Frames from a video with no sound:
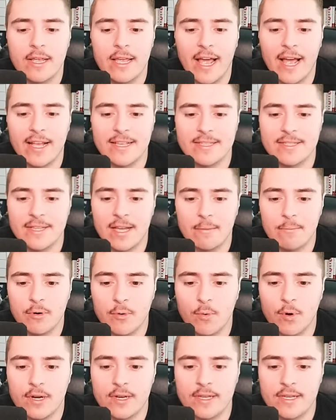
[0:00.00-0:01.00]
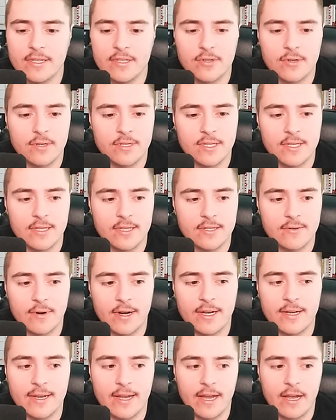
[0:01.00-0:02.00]
has number one interest in us
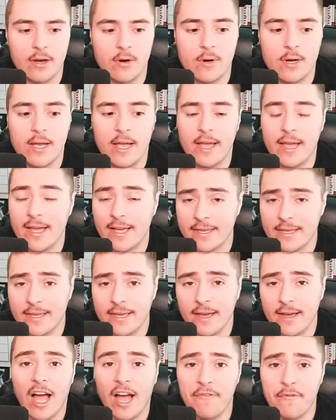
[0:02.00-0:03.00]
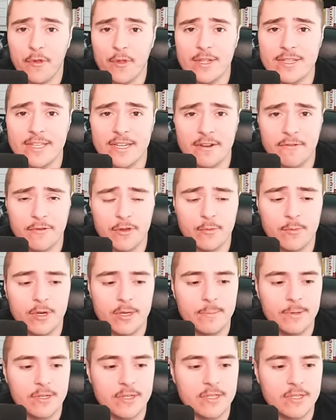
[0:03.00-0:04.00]
right now. Heck yeah. I've only done a few
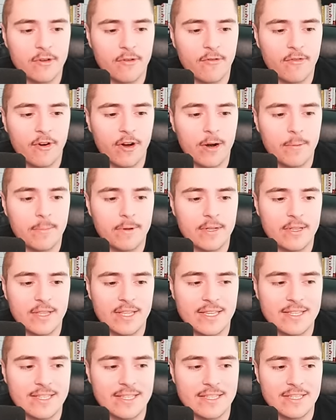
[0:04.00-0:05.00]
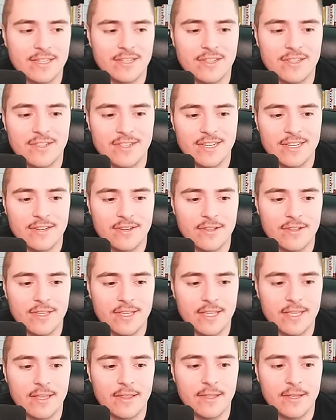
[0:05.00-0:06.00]
rebuilds so far, but this is
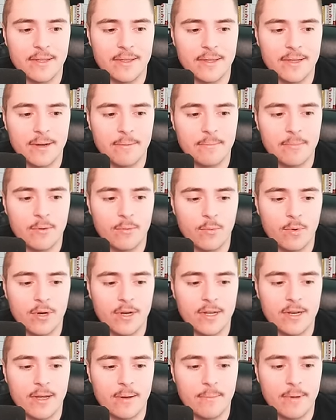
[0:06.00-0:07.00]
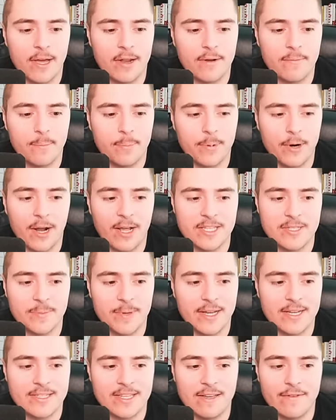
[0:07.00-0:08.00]
clearly the number one amount of
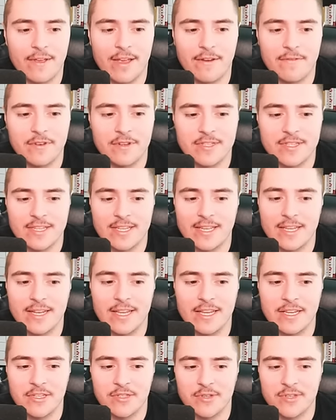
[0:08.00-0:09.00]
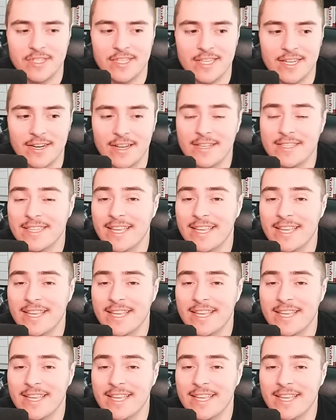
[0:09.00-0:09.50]
prospects I've ever seen interested in us